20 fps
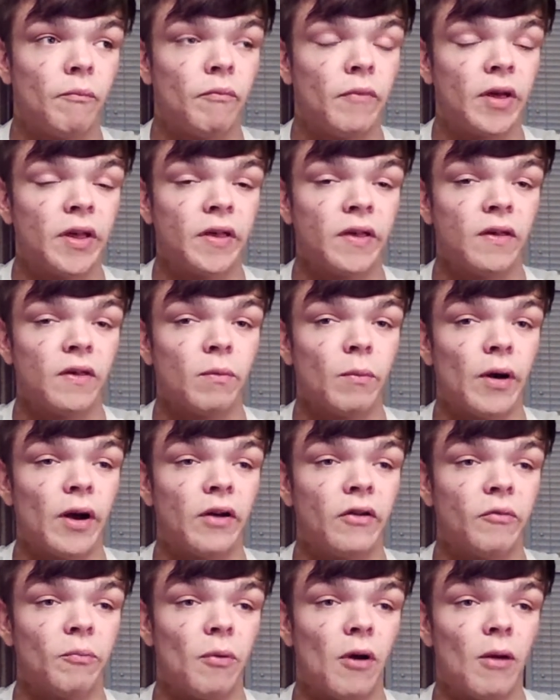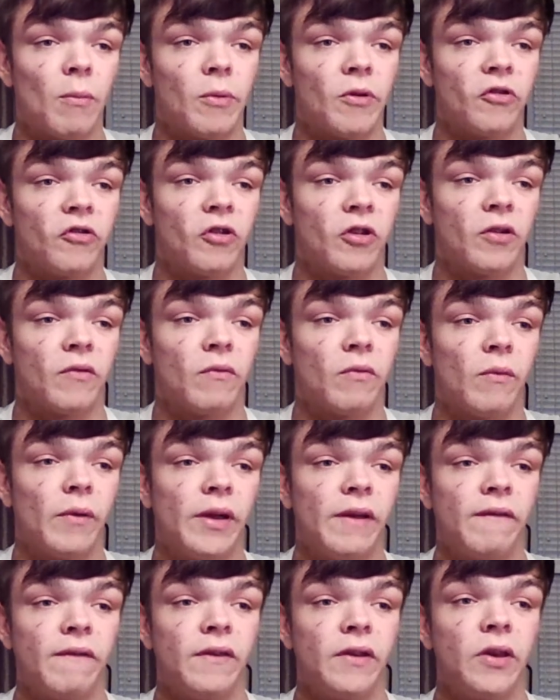This is why I probably should have
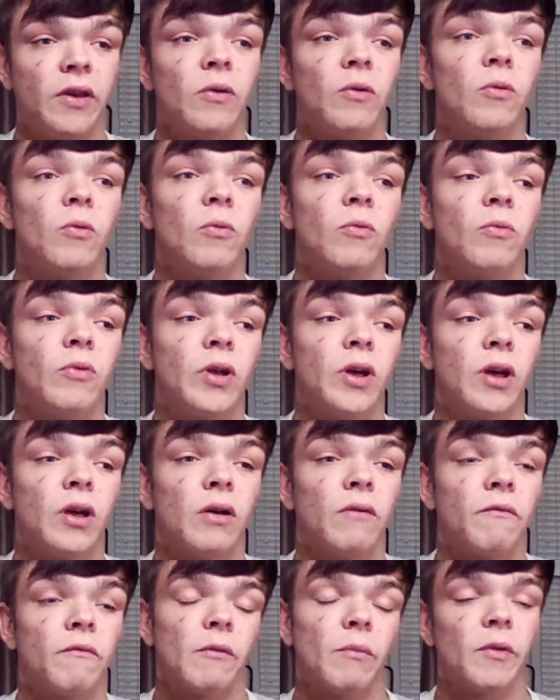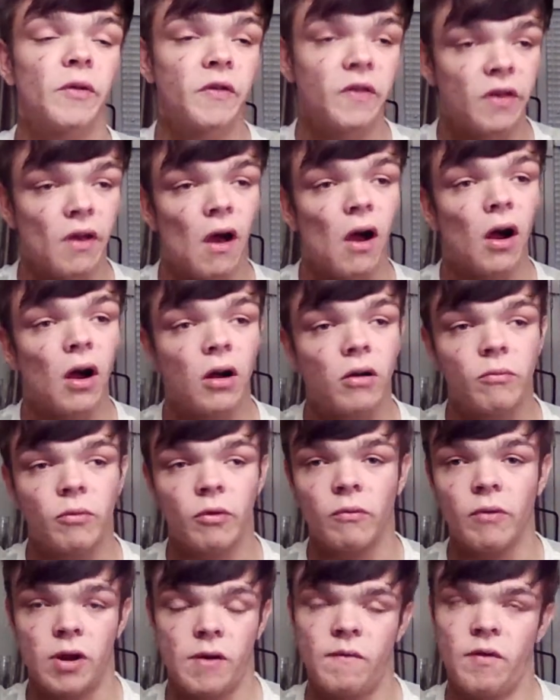reviewed from the start,
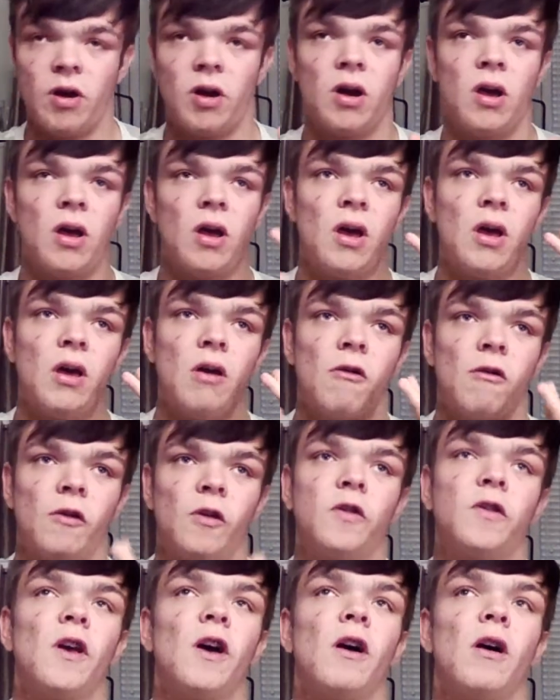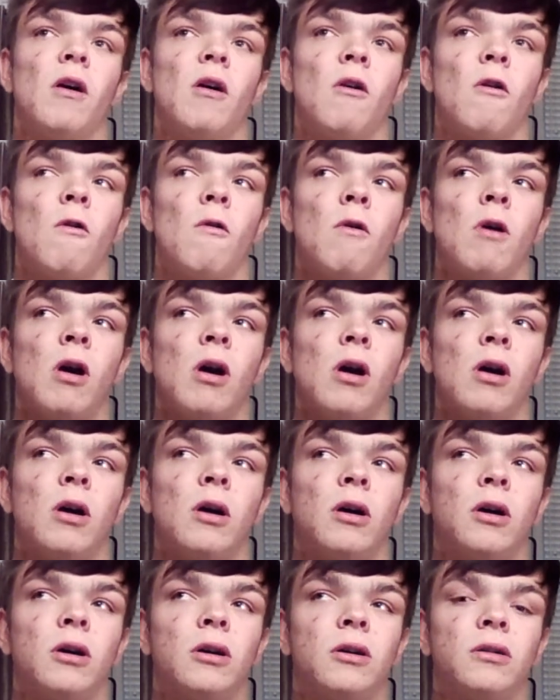but whatever. So
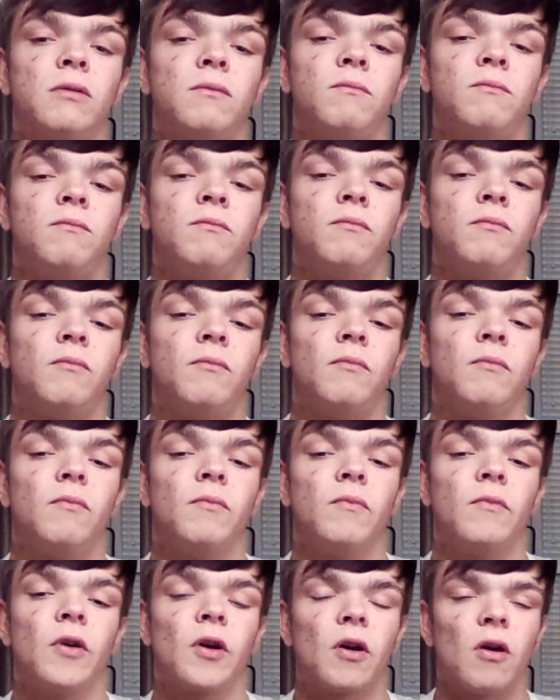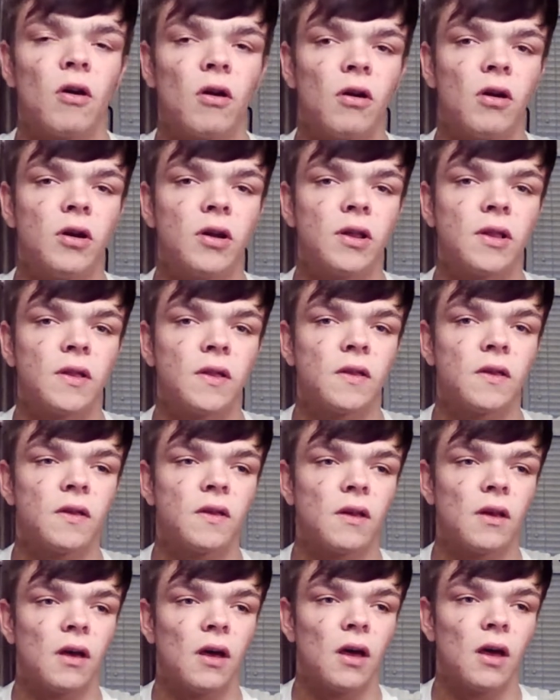the
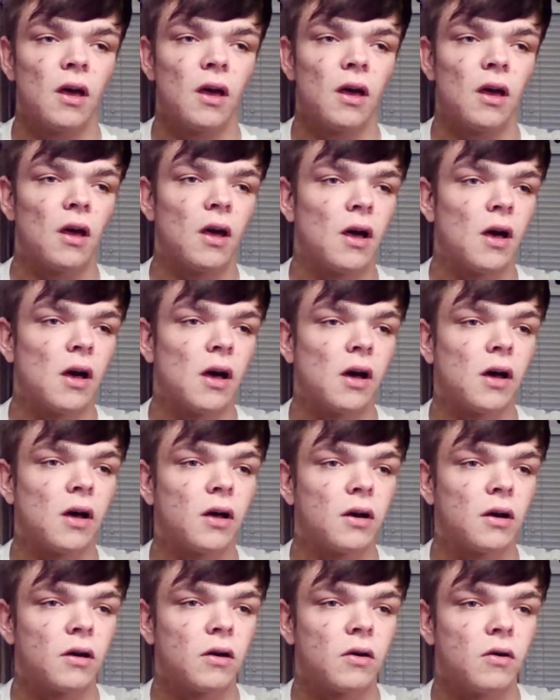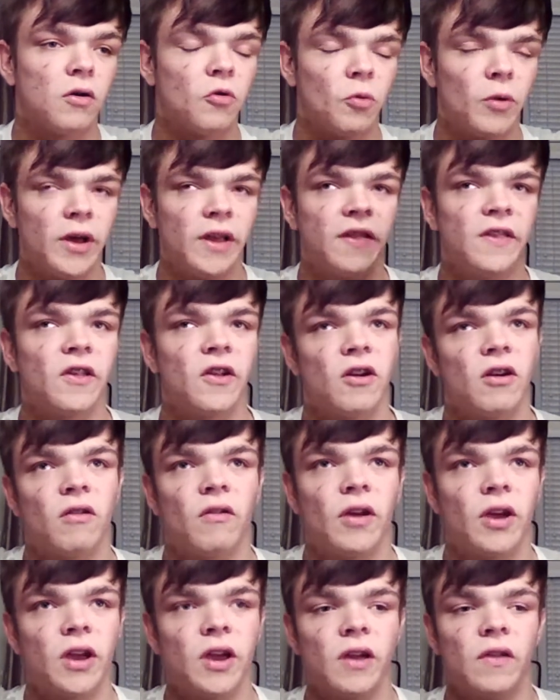current queens that are
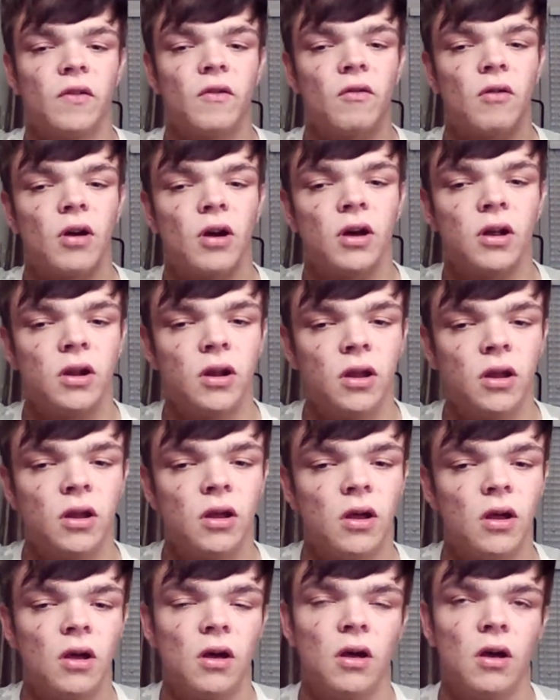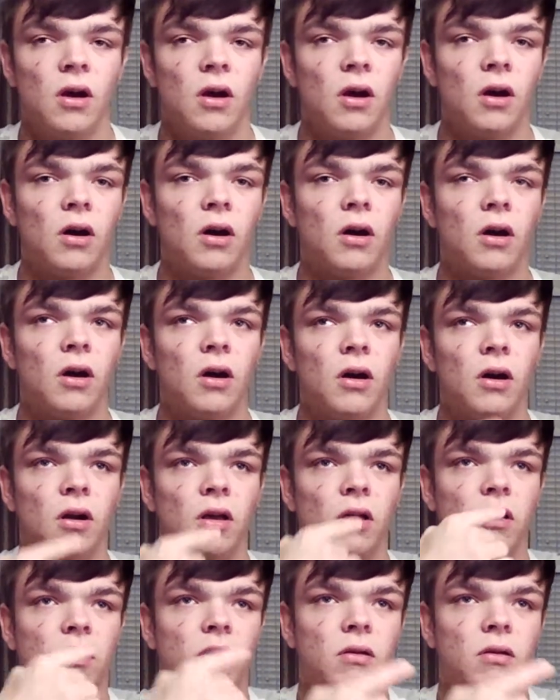like in the run are